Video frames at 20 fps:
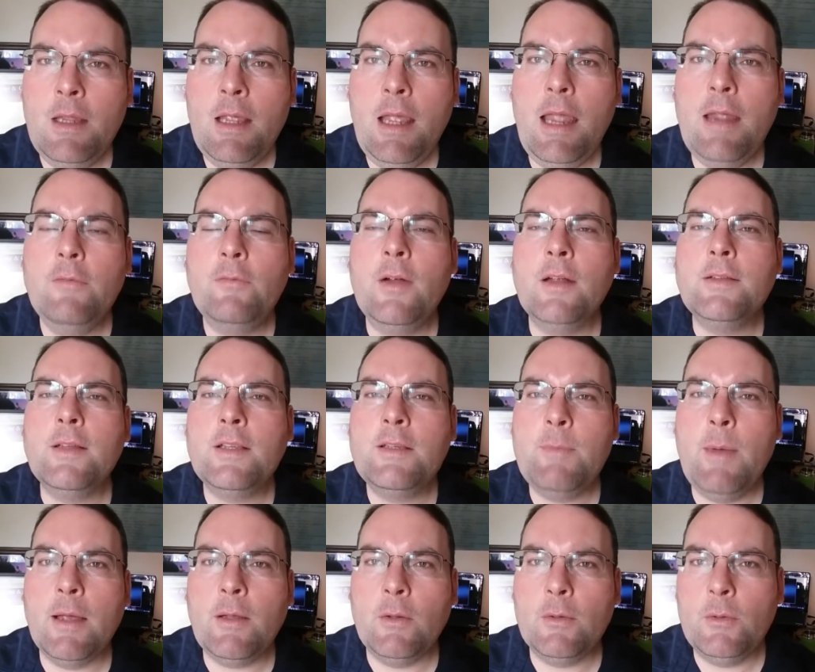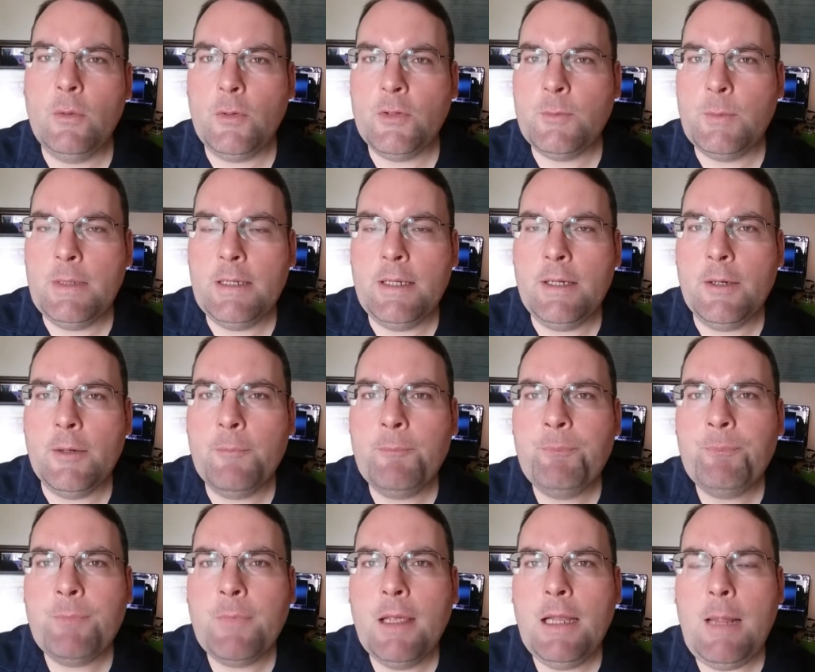Hey friends, it's Michael Golzmane here,
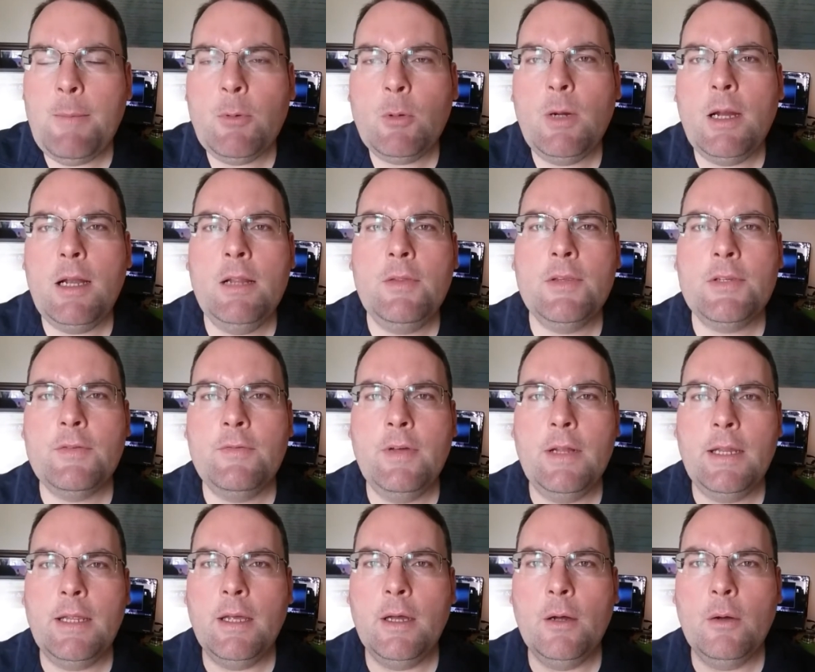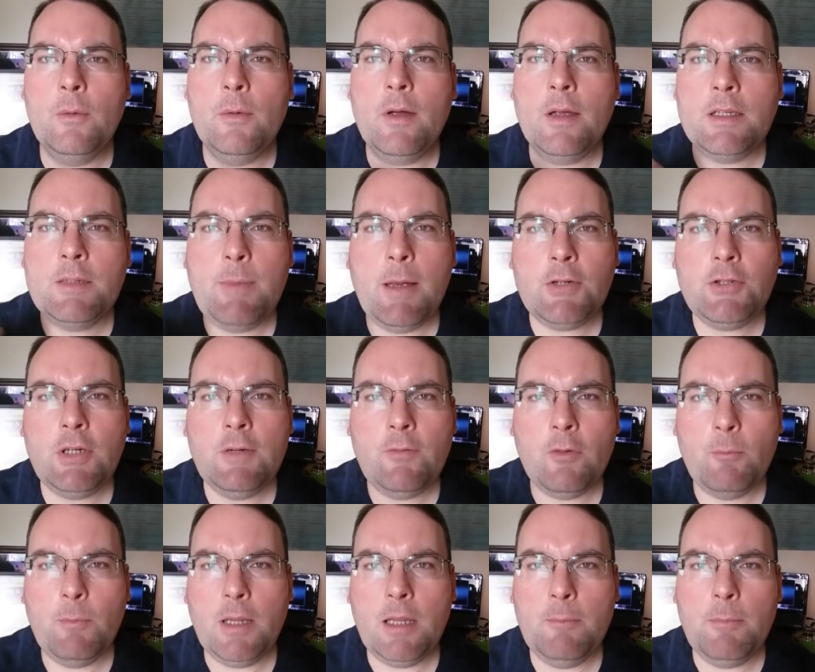and I'm creating this video especially for
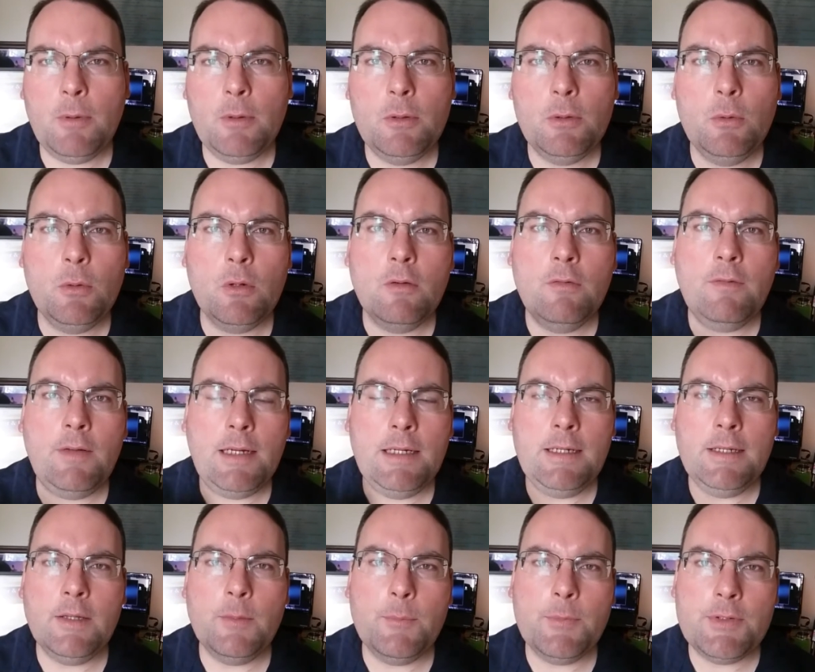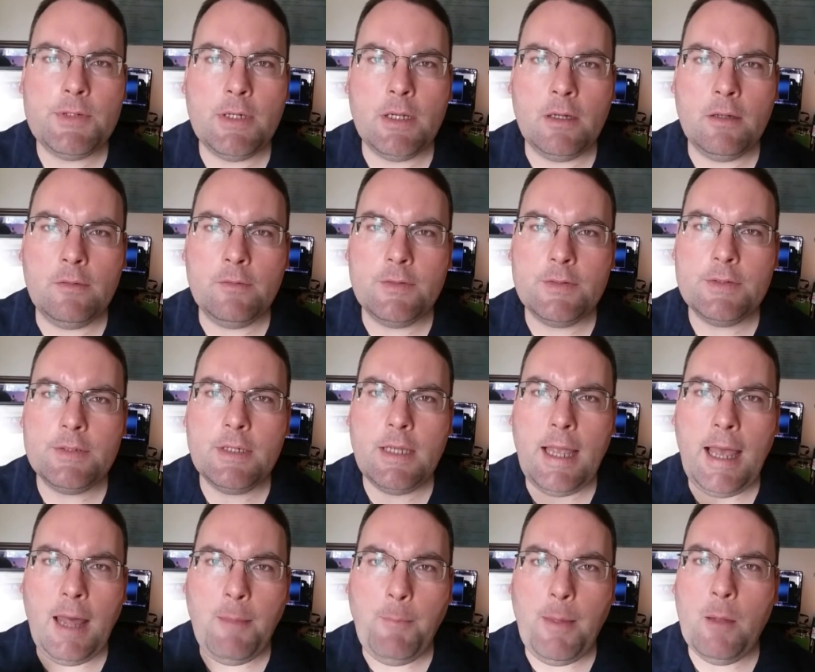people who are finding themselves
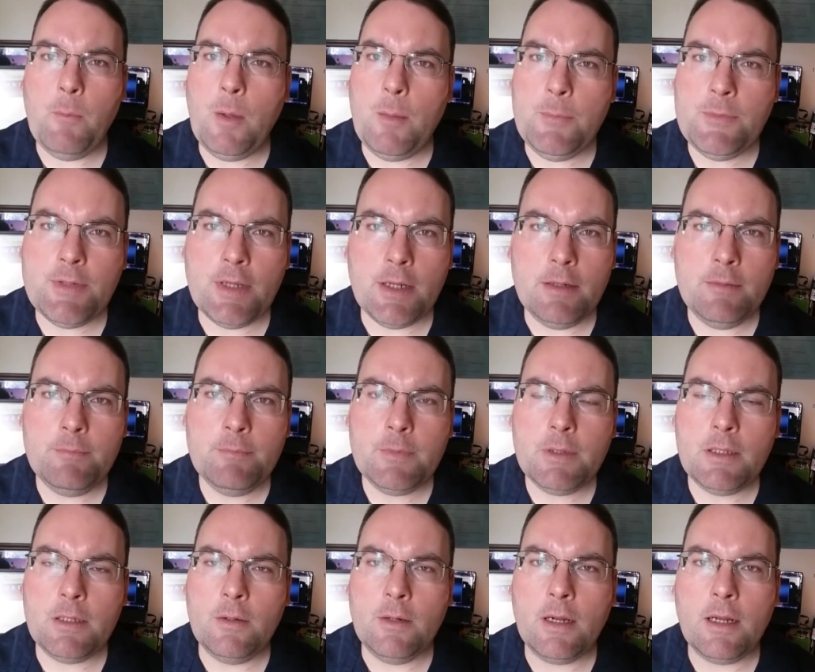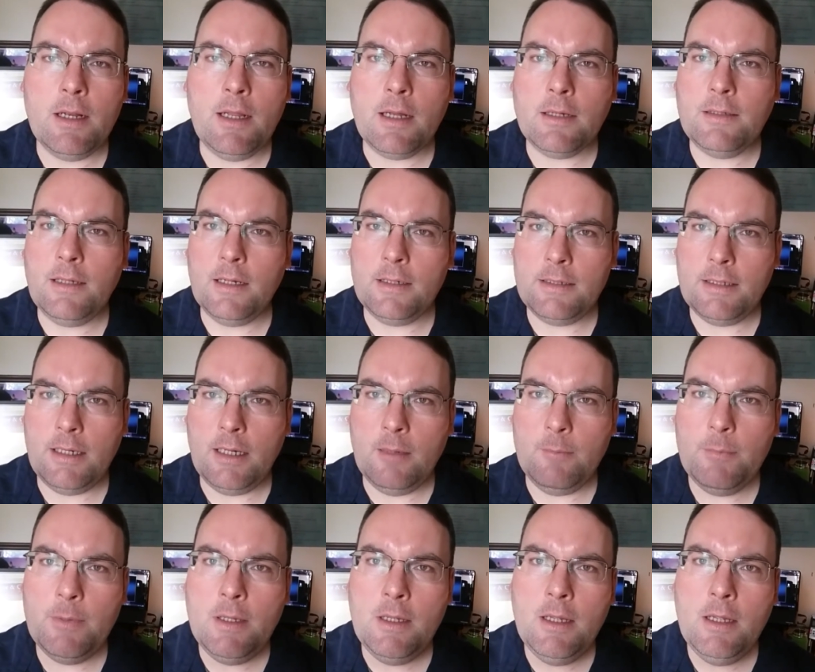at my website,
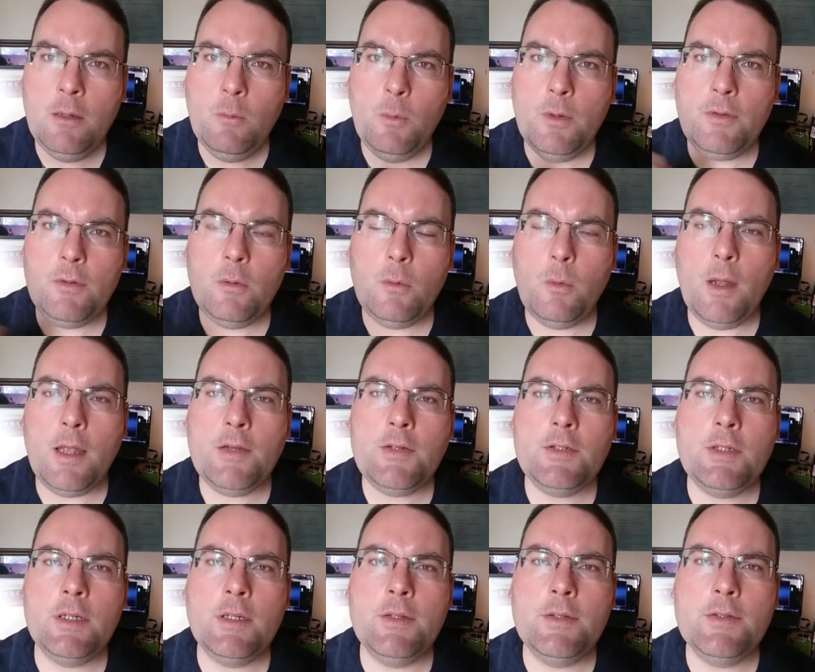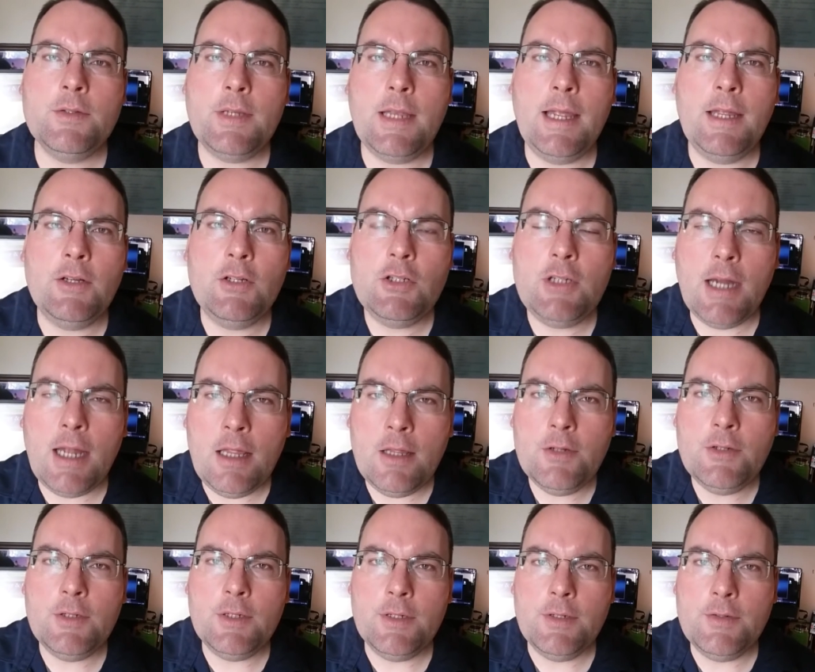clearingconnect.com, with questions and
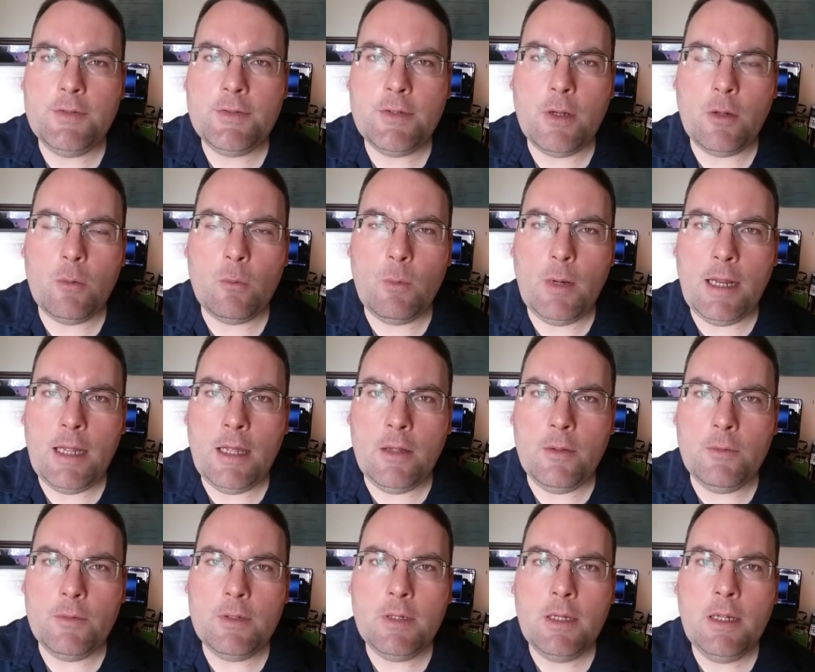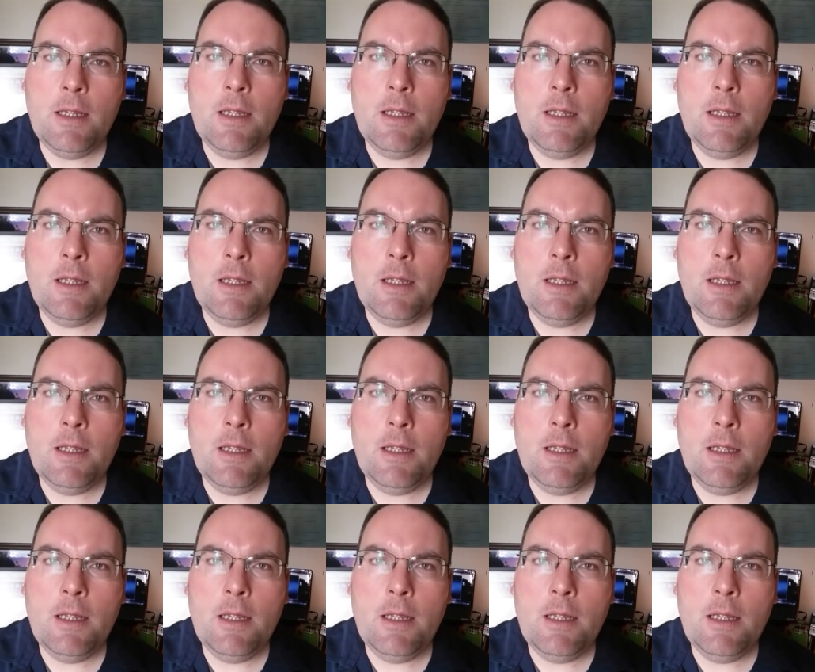challenges around